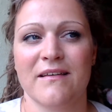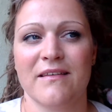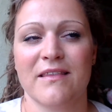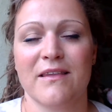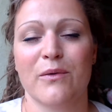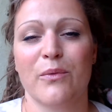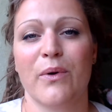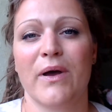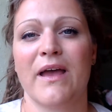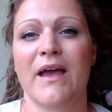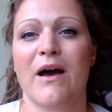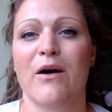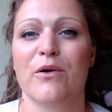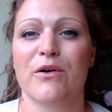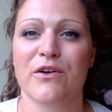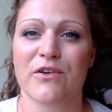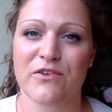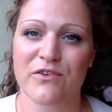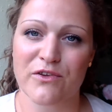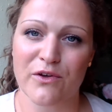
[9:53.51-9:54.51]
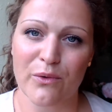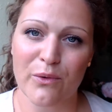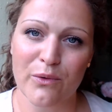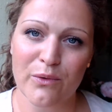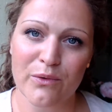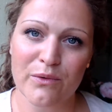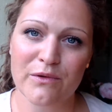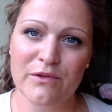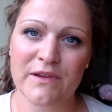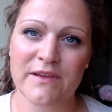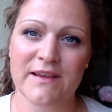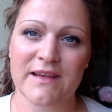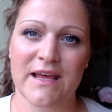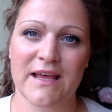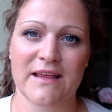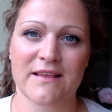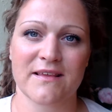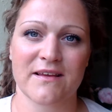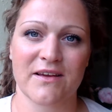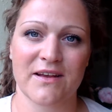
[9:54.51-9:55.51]
the way our soul
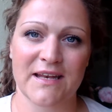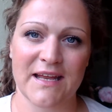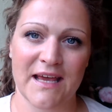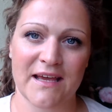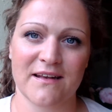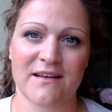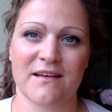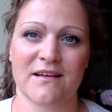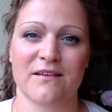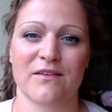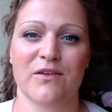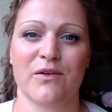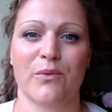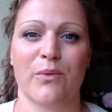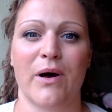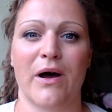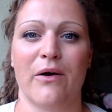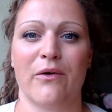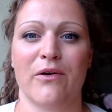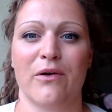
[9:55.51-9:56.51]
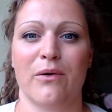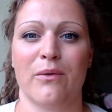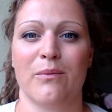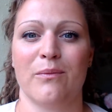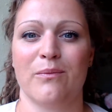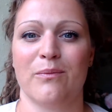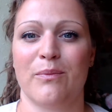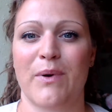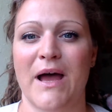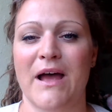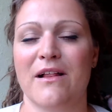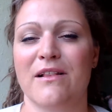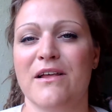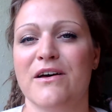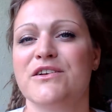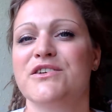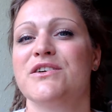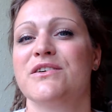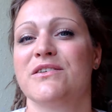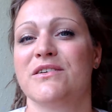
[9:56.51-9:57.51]
is connecting to our
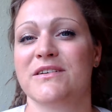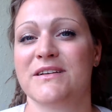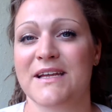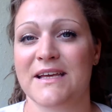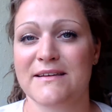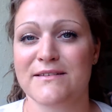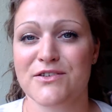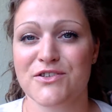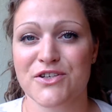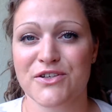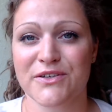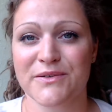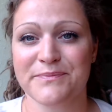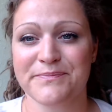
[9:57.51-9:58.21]
biological nature.